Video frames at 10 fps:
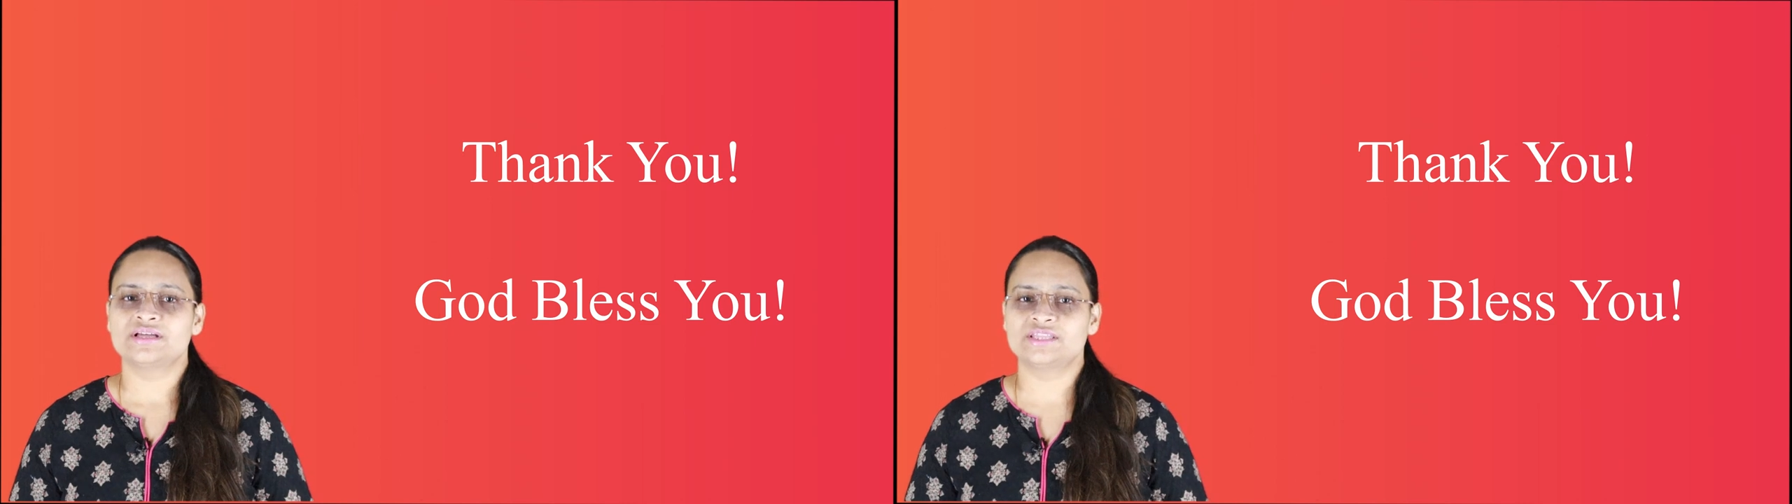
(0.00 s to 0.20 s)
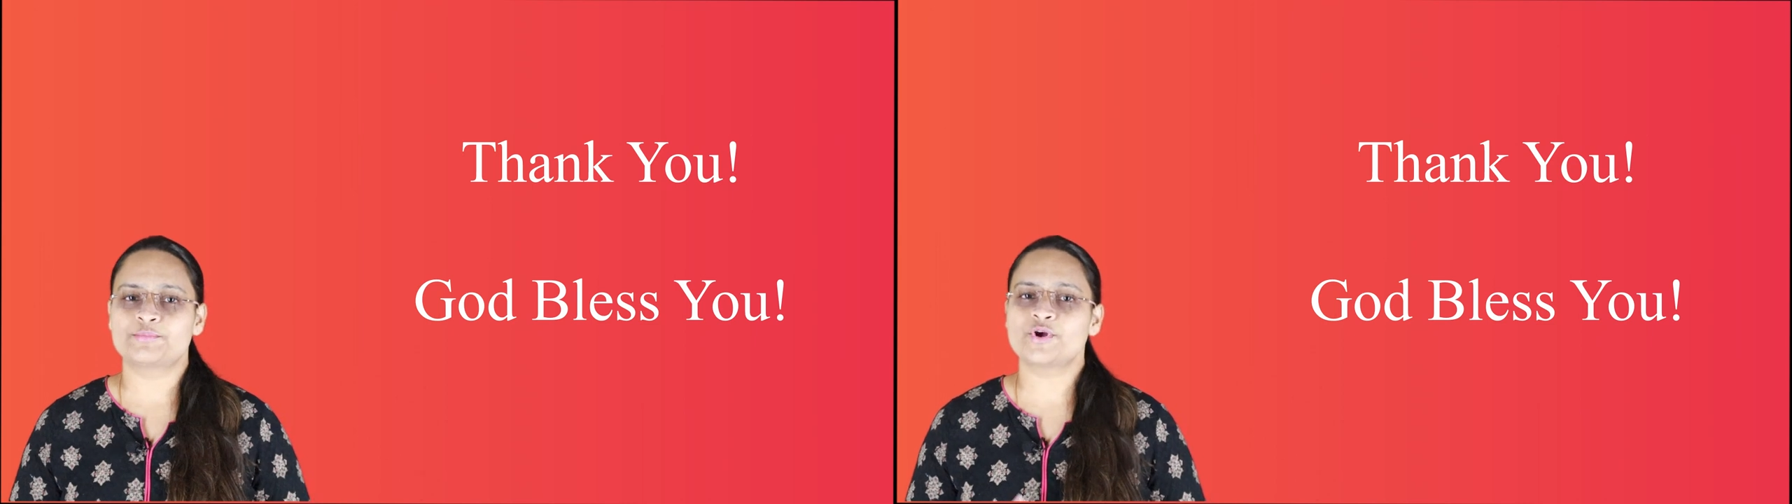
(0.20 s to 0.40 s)

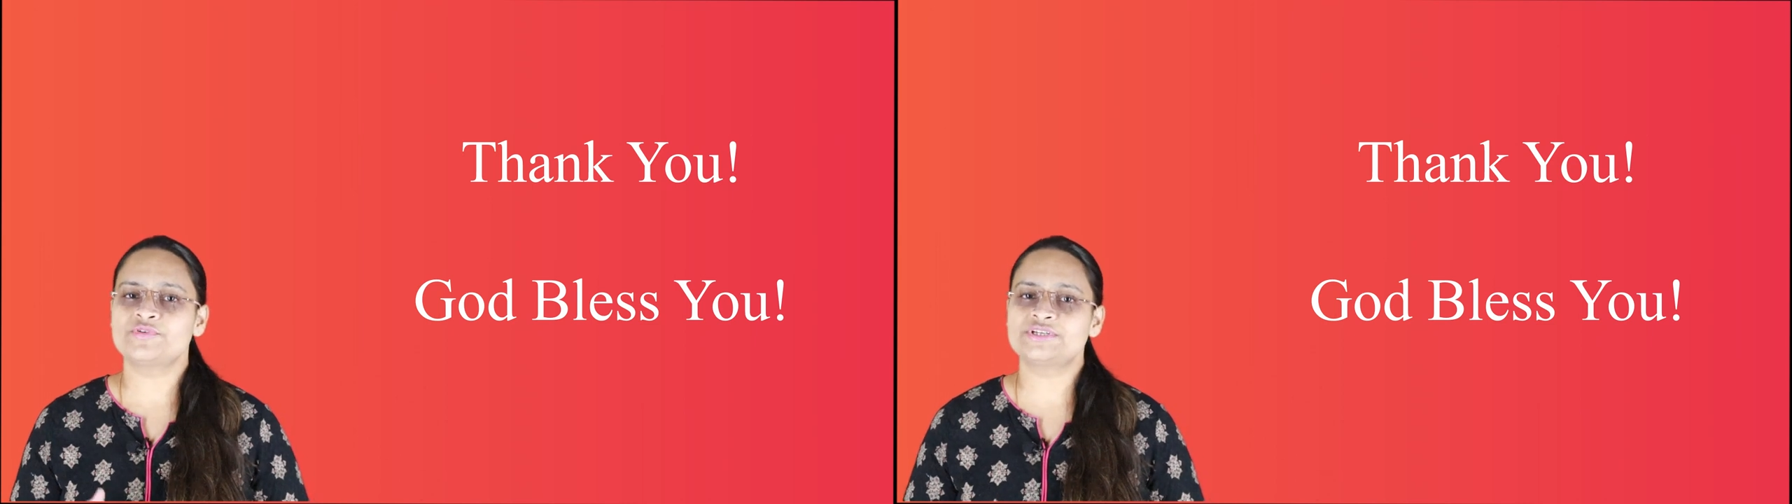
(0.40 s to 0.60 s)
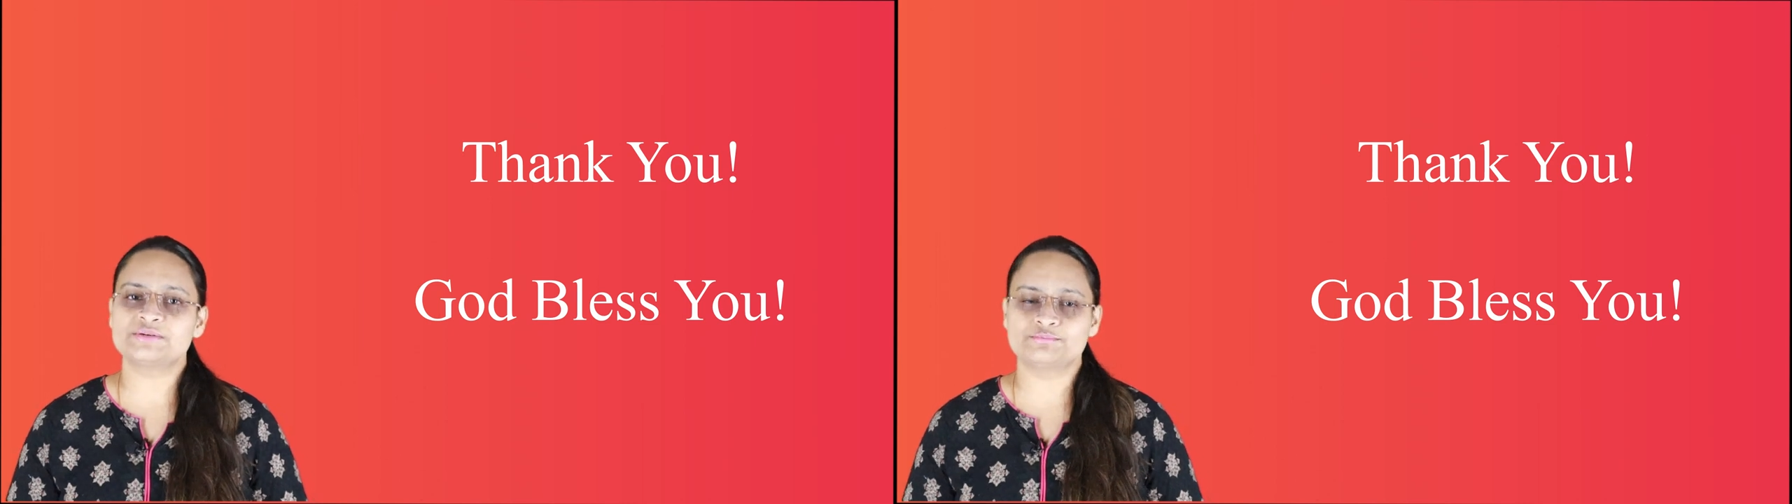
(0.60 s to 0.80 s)
the
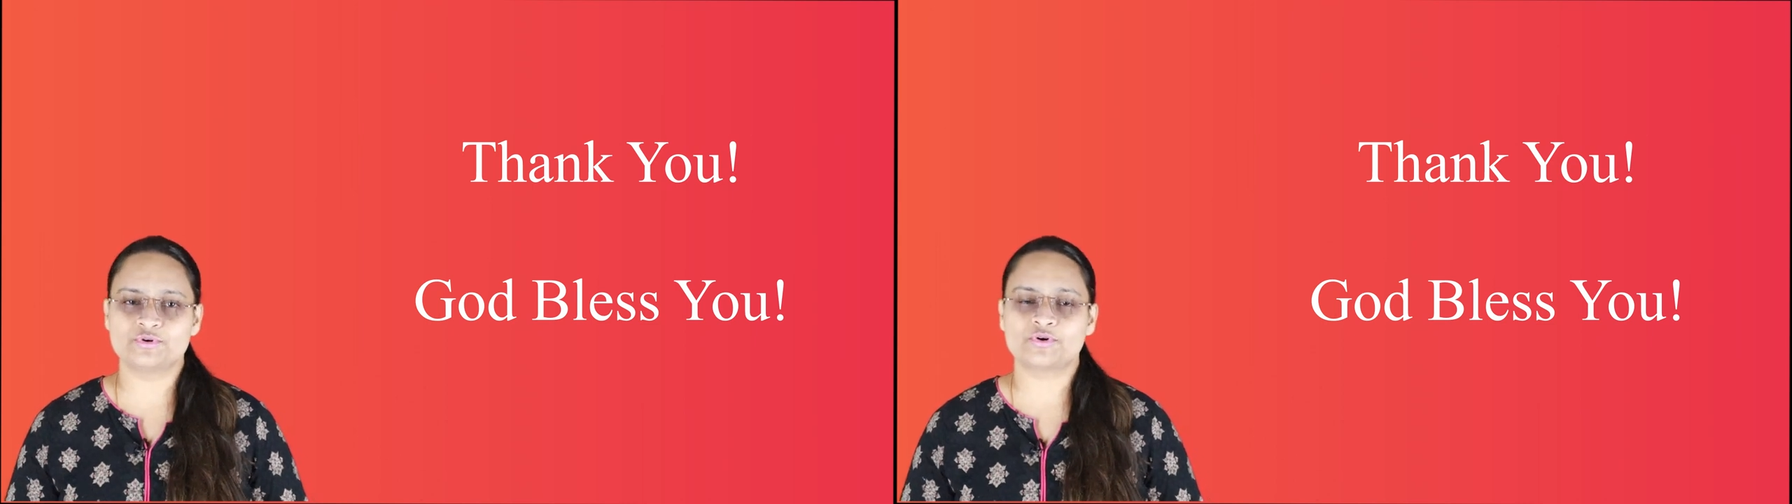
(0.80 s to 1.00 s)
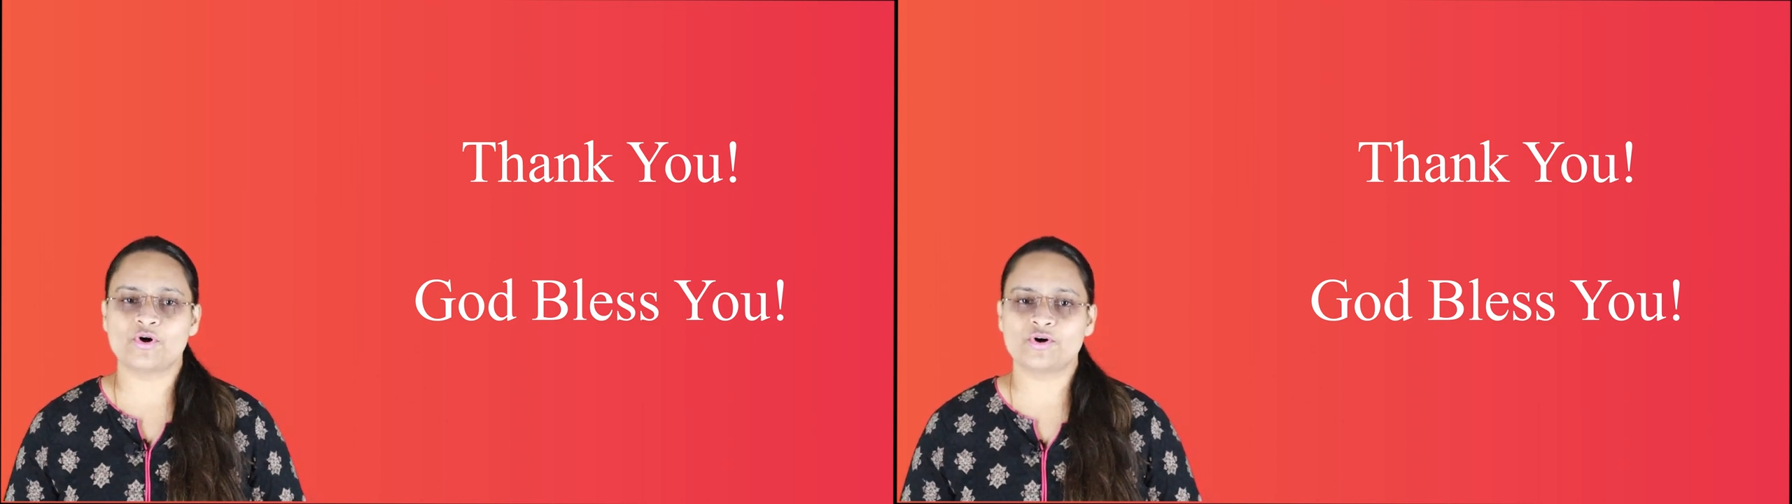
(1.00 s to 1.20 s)
prophetic
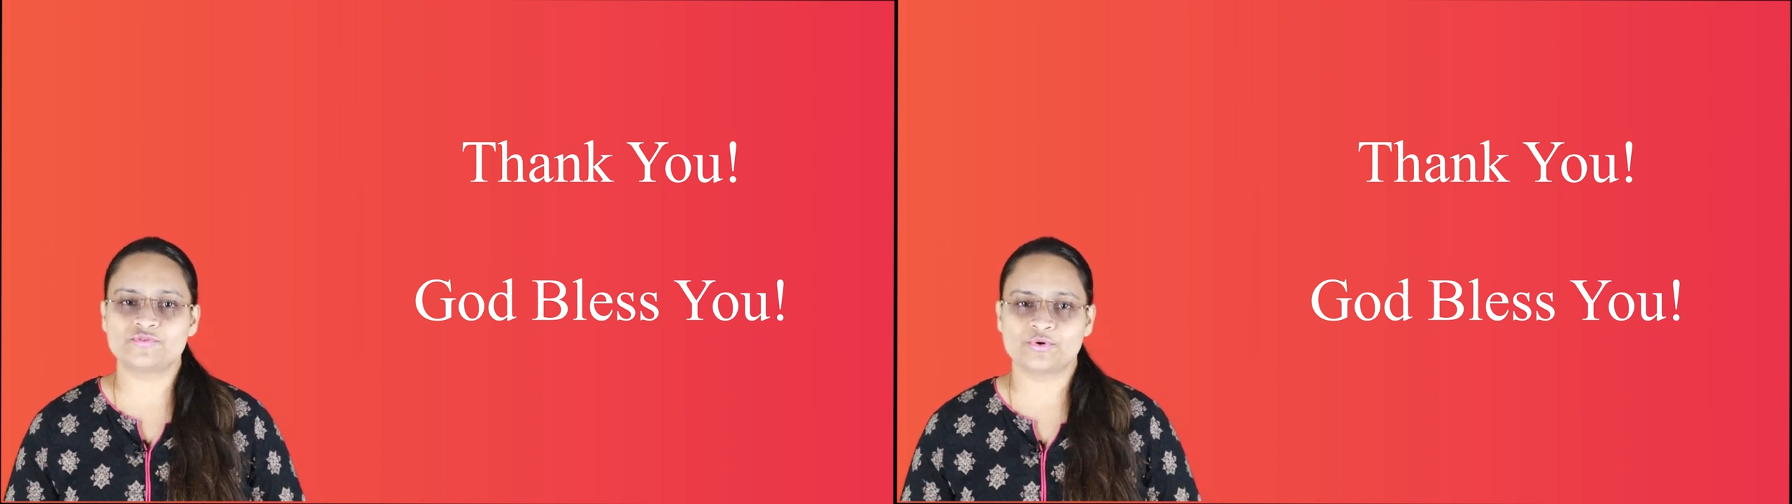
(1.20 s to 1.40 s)
book of